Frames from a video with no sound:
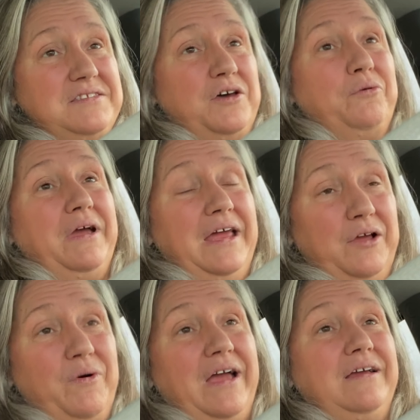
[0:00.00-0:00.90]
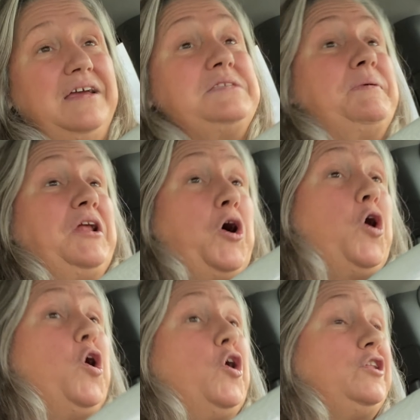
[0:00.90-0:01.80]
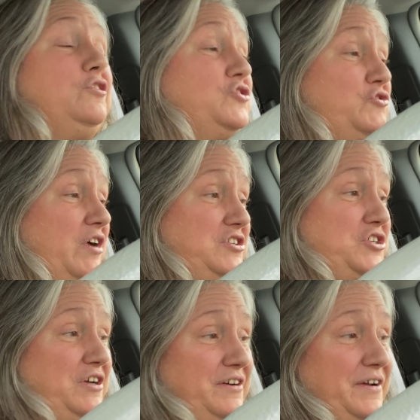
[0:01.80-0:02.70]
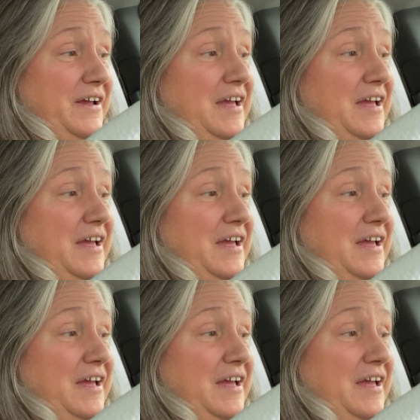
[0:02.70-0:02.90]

So anyway, it's been a hard little stretch here,